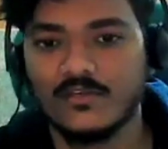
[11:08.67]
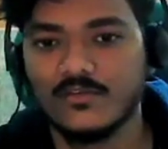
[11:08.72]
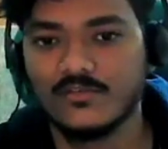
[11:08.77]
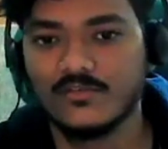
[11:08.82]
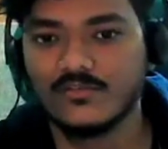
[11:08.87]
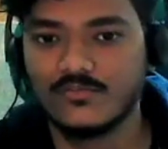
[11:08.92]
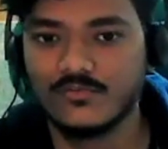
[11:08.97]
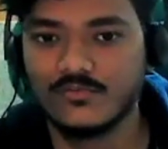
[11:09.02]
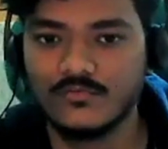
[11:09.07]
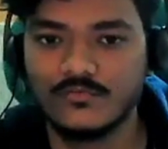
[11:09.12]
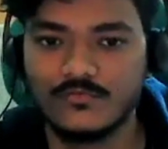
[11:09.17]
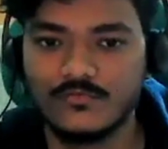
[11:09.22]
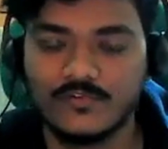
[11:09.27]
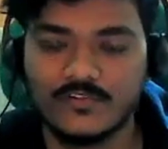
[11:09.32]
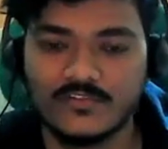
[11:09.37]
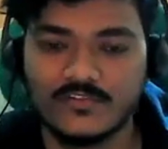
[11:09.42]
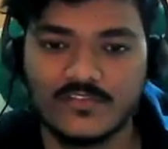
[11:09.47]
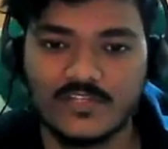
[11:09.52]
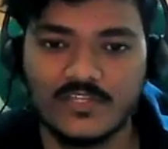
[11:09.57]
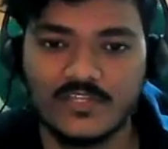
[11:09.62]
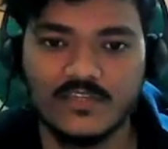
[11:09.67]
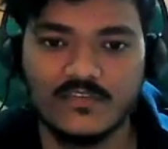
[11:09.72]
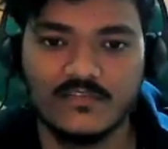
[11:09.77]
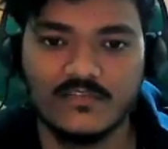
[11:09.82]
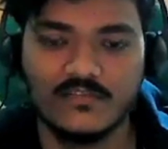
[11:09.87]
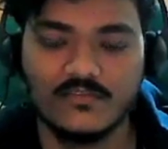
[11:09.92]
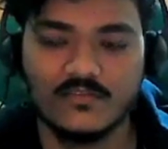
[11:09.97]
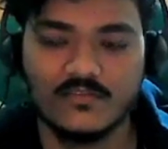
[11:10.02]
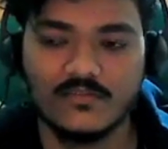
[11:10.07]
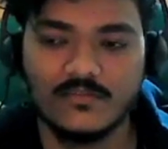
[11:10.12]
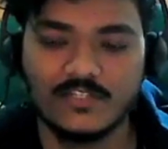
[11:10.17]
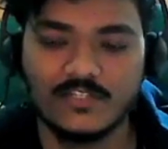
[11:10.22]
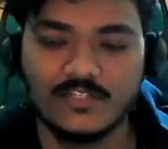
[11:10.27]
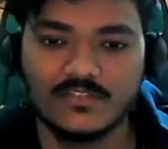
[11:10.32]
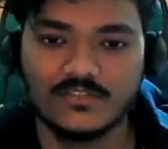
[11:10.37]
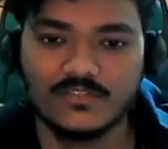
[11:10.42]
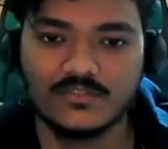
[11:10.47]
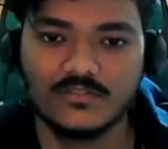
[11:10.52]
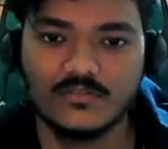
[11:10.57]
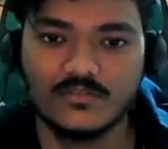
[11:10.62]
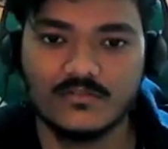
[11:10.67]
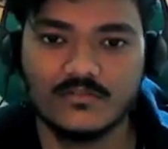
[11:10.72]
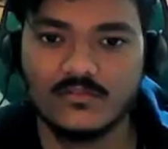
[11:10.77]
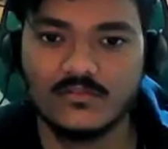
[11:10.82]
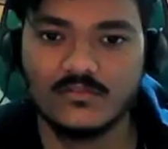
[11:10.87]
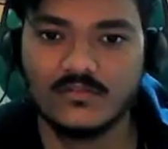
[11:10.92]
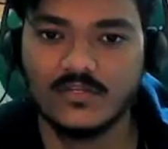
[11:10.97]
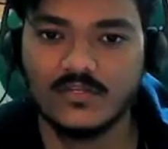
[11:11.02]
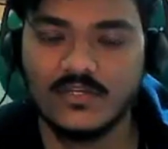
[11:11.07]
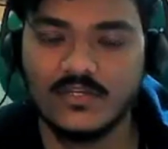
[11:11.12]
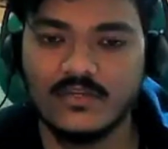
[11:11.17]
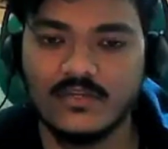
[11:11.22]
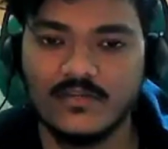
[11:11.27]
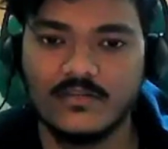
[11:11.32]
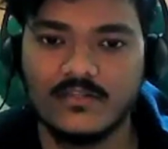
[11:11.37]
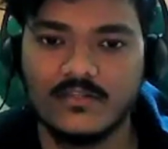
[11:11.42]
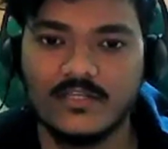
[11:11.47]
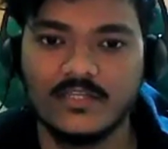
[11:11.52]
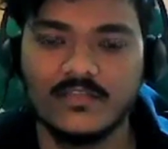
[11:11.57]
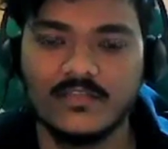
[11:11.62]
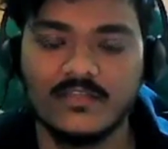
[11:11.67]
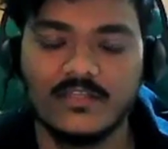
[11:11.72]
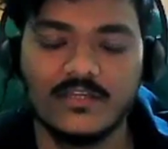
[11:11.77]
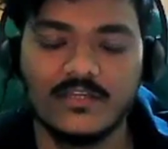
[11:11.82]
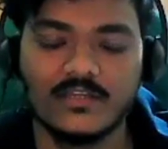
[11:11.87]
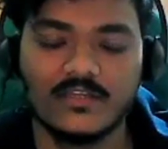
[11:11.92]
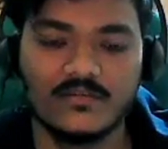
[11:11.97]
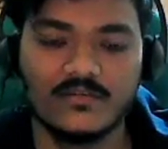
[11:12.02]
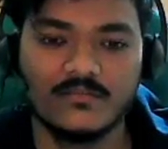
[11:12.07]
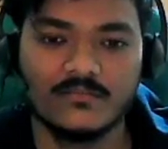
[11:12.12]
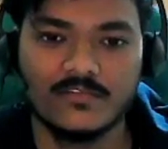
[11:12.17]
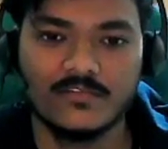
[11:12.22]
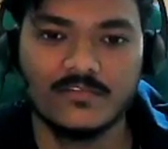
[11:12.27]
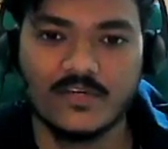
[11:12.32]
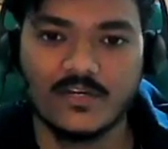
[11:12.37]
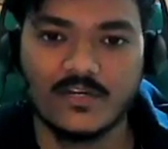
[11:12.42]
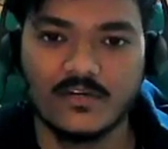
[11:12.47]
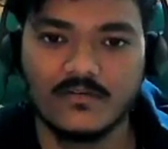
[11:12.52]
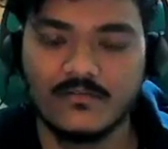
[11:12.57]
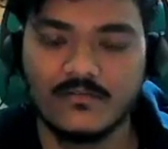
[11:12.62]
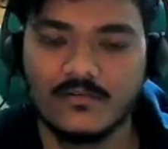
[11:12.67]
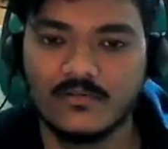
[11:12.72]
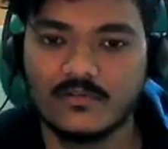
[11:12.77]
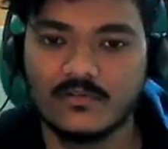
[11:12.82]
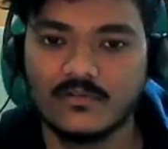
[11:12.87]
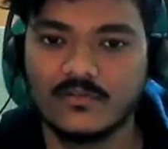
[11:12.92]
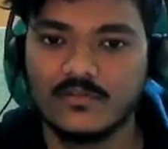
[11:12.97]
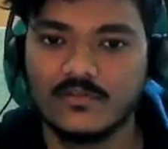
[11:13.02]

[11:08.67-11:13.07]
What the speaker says: So first thing is the passion, and then there comes hard work,